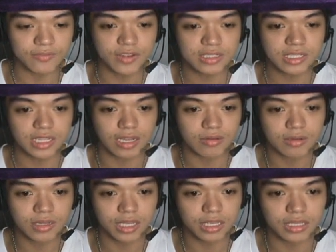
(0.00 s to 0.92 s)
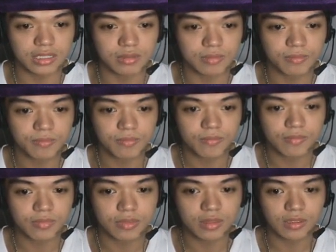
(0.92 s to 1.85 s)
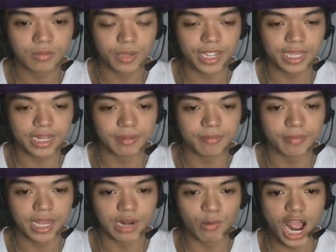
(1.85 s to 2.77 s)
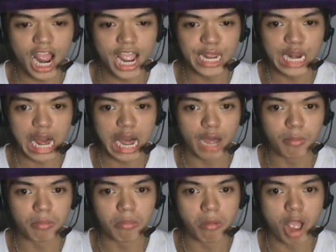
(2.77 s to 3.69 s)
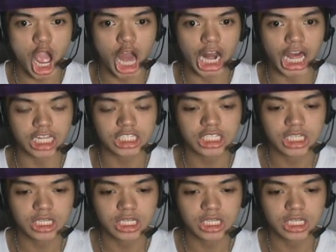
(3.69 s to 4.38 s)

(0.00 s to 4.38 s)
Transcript: I'm Foxy now. Wait a minute, wait a minute.